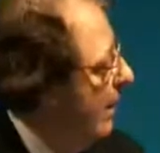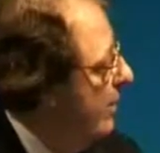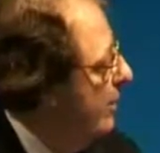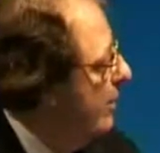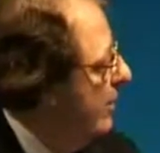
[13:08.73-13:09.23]

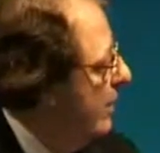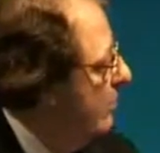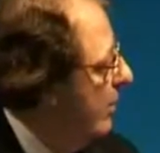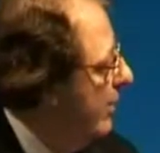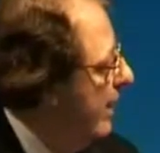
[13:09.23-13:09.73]
and you can see
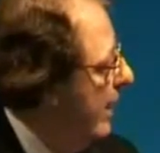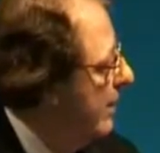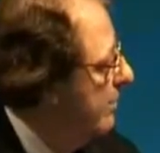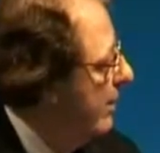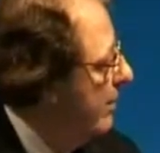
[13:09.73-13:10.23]
one of the
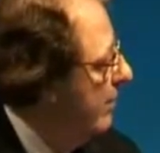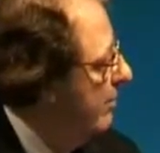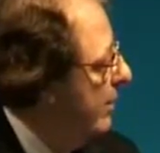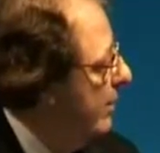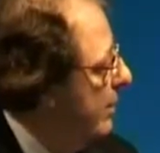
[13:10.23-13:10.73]
aspects
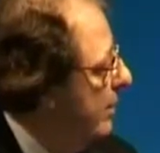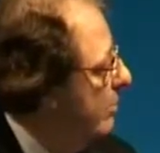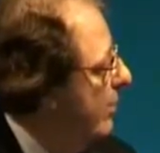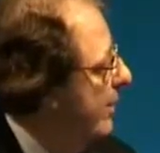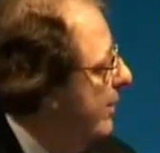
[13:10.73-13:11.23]
of this
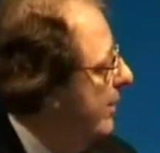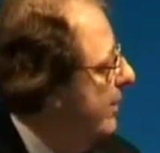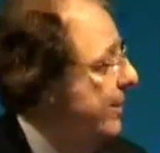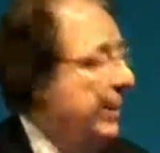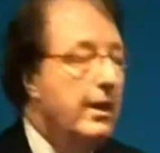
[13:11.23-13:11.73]
is where
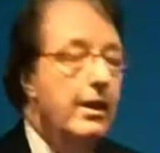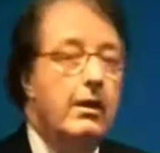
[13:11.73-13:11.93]
that the